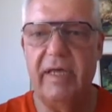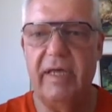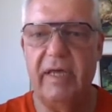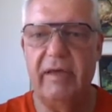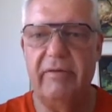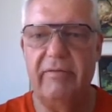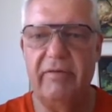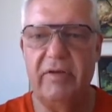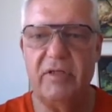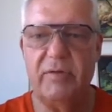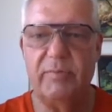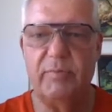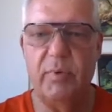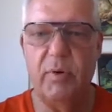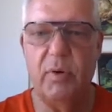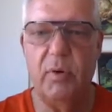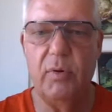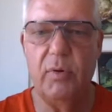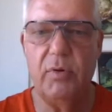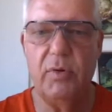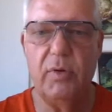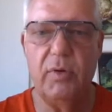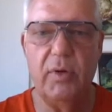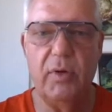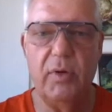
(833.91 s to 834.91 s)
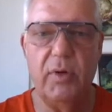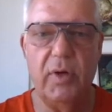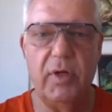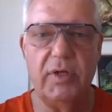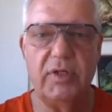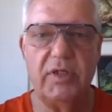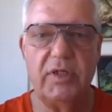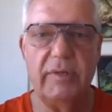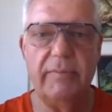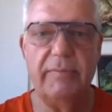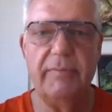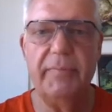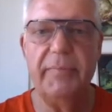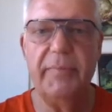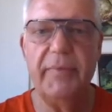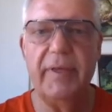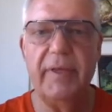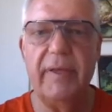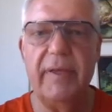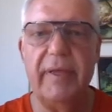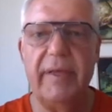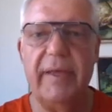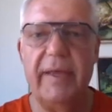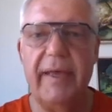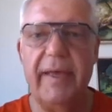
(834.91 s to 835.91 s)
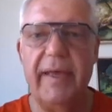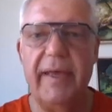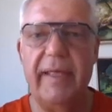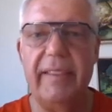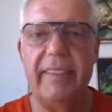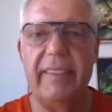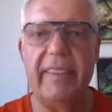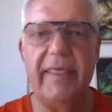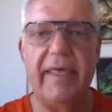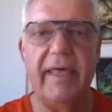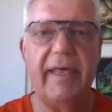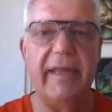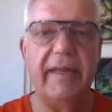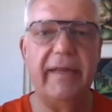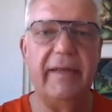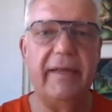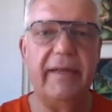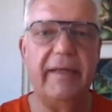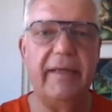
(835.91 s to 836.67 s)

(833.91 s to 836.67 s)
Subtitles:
if it's broken or not. And then